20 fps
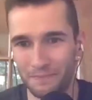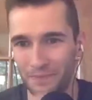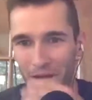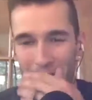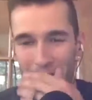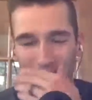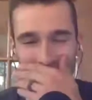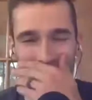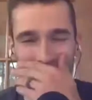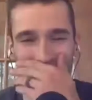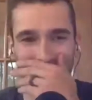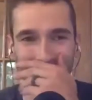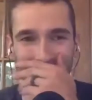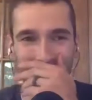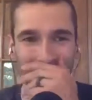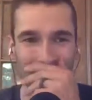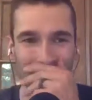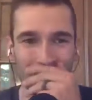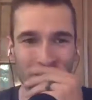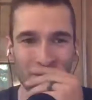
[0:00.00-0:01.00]
I love
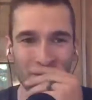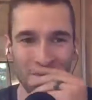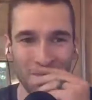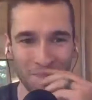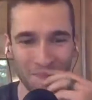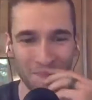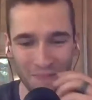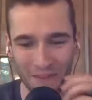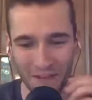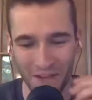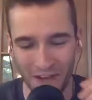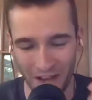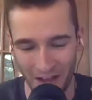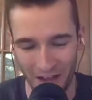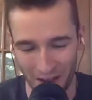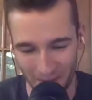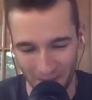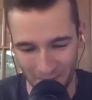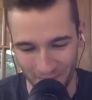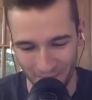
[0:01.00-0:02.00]
that.
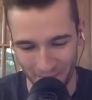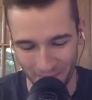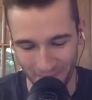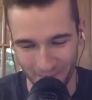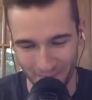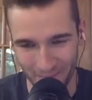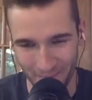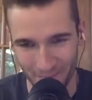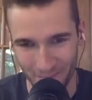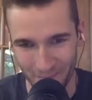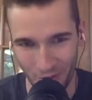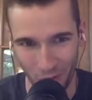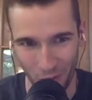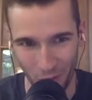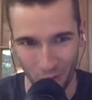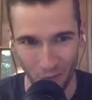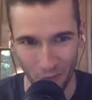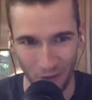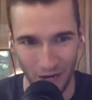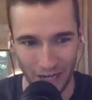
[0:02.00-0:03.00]
Um, you
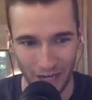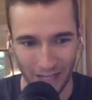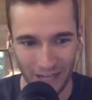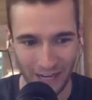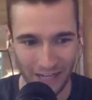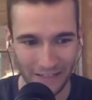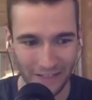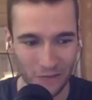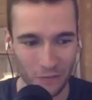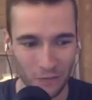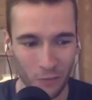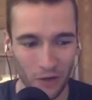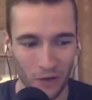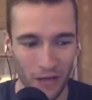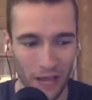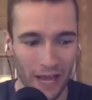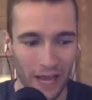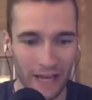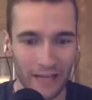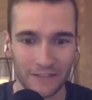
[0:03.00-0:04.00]
know, I, I did want to
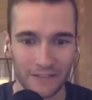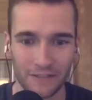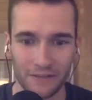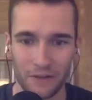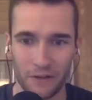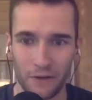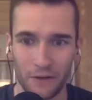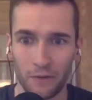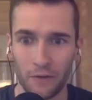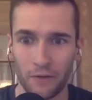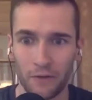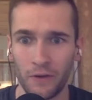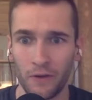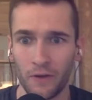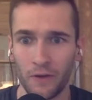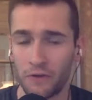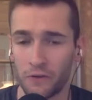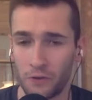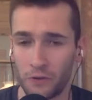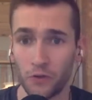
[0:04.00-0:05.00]
ask though.
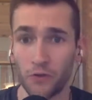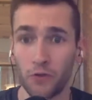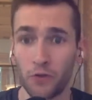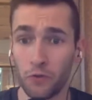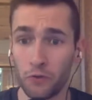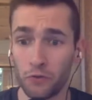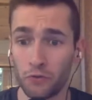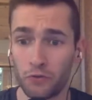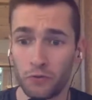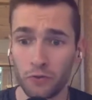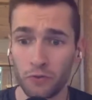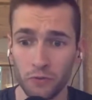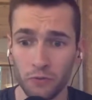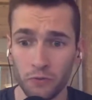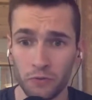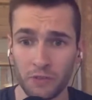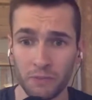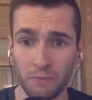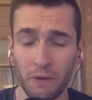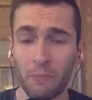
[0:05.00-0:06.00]
So you
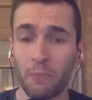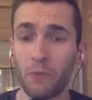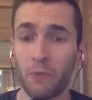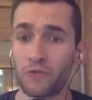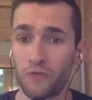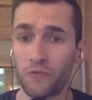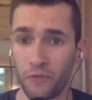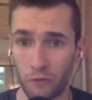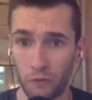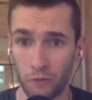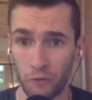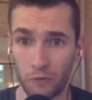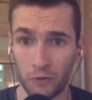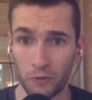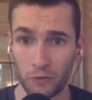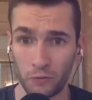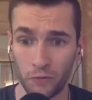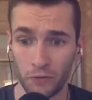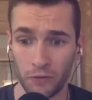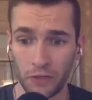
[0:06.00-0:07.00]
do spend most of your,
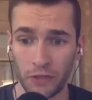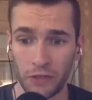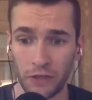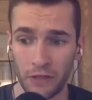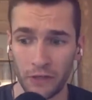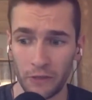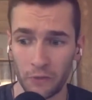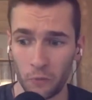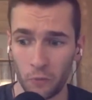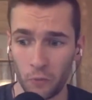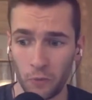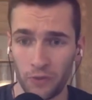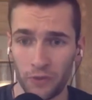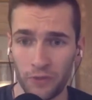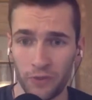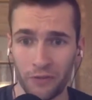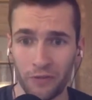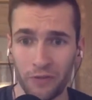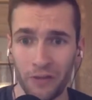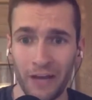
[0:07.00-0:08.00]
your rookie year with
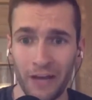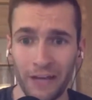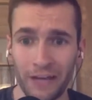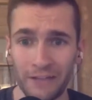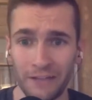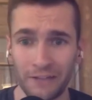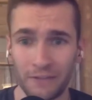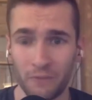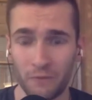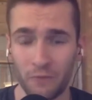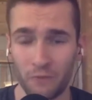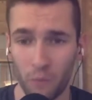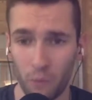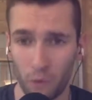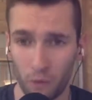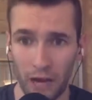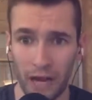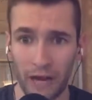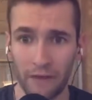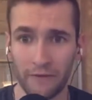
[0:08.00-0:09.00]
the Lions
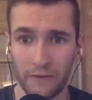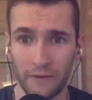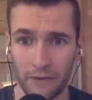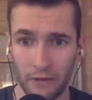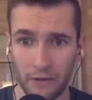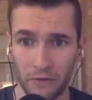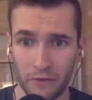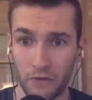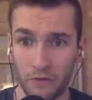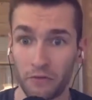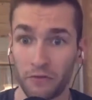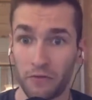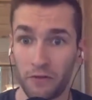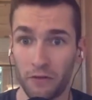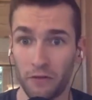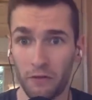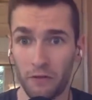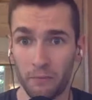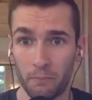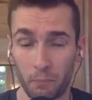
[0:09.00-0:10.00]
before having you know your
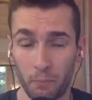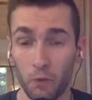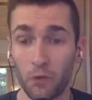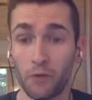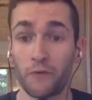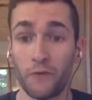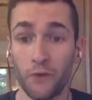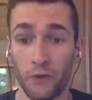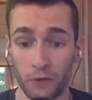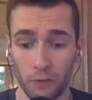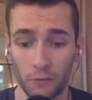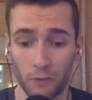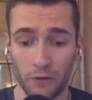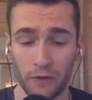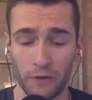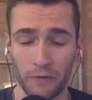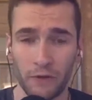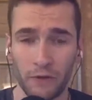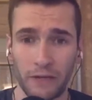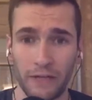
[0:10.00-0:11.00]
the bulk of your
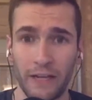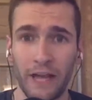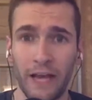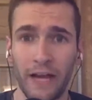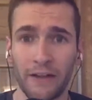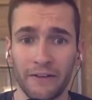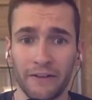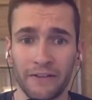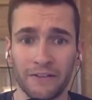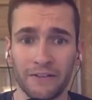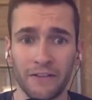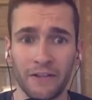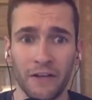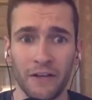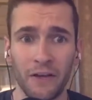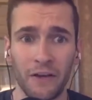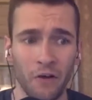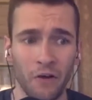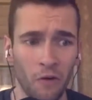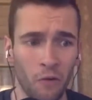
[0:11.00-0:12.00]
career in Dallas
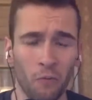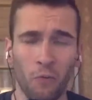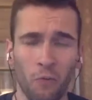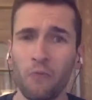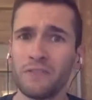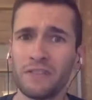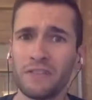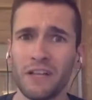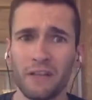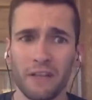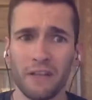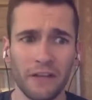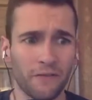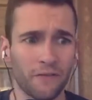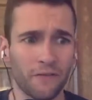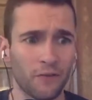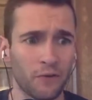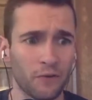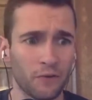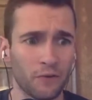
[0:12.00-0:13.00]
what was that like
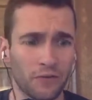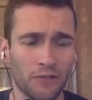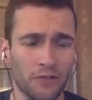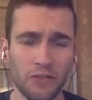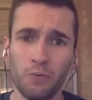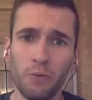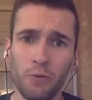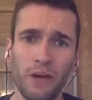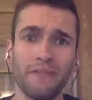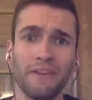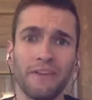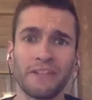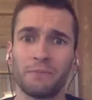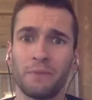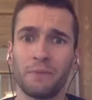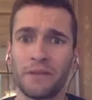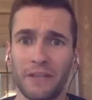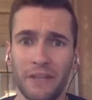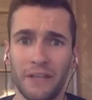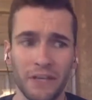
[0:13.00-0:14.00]
for you? Did you have
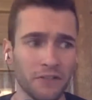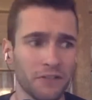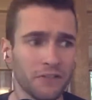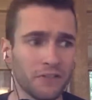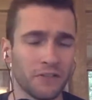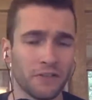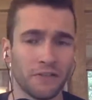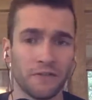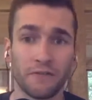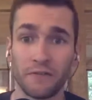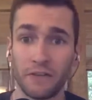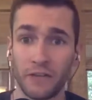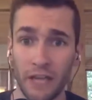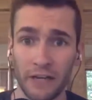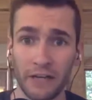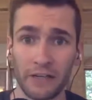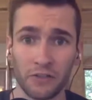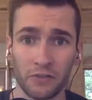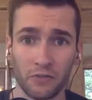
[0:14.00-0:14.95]
expectations of getting